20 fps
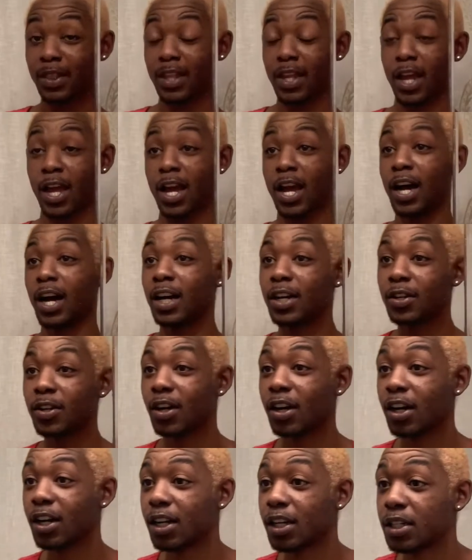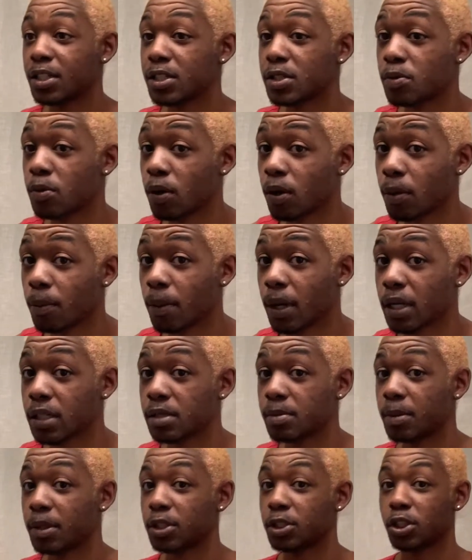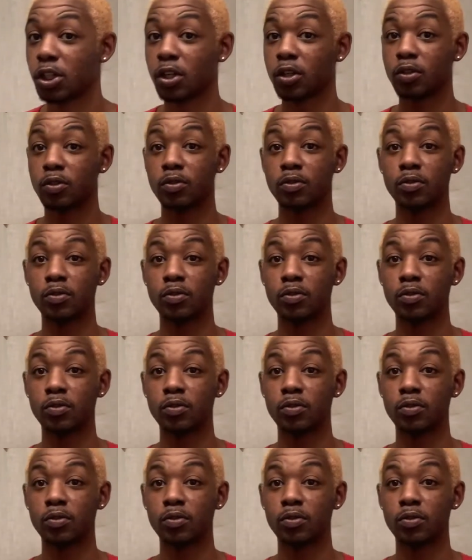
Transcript: Hi guys, welcome back to my channel.